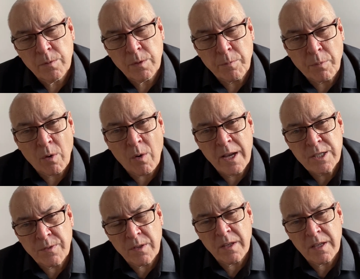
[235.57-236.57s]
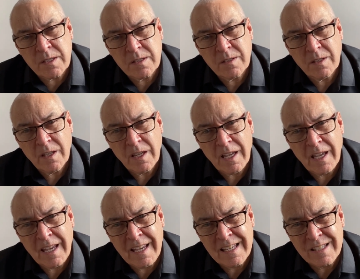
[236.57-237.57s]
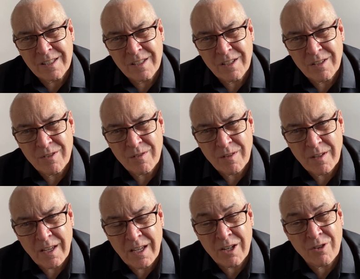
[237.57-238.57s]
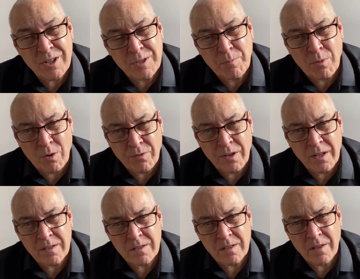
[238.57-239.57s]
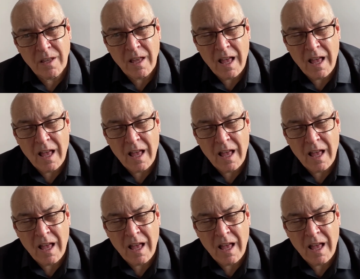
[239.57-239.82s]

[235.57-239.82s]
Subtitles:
The prize for this is increased profits